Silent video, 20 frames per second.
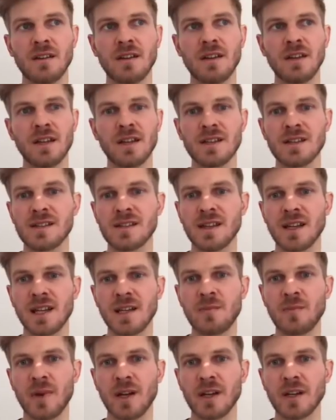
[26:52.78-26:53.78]

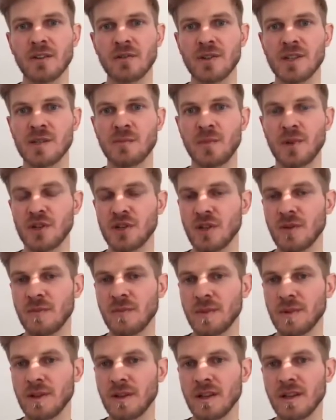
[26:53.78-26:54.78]
insight by Chris Bishop
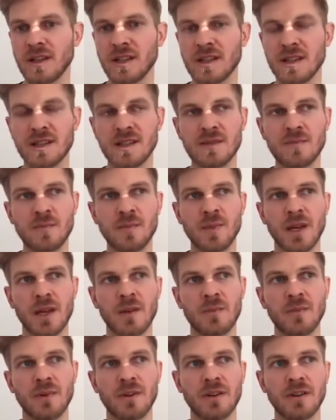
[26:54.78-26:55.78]
in his
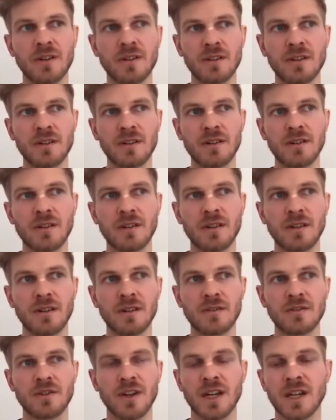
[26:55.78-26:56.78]
paper,
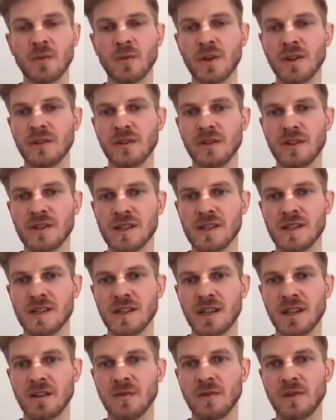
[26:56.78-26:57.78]
Training with Noise is
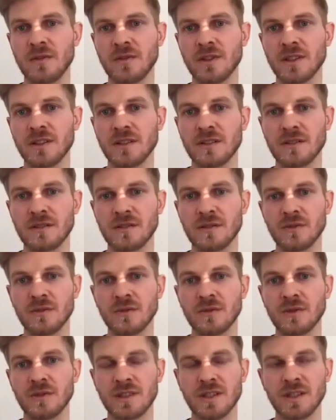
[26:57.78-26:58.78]
Equivalent
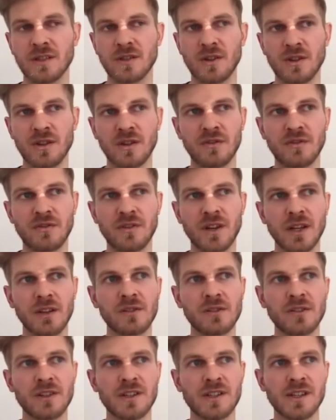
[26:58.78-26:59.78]
to Tikhonov
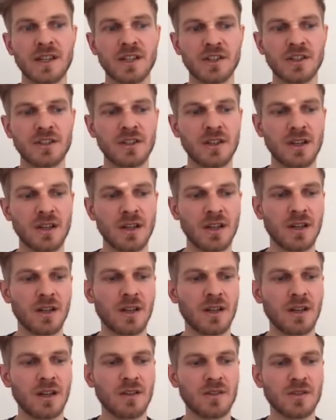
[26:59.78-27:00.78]
Regularization.
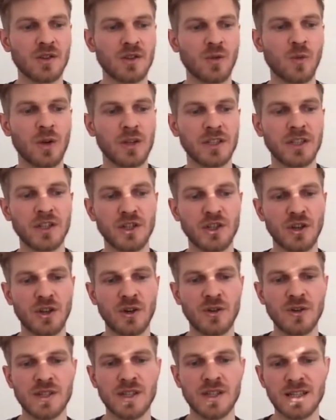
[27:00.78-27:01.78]
So what he
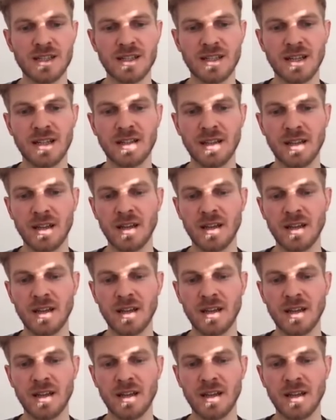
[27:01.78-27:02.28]
shows is that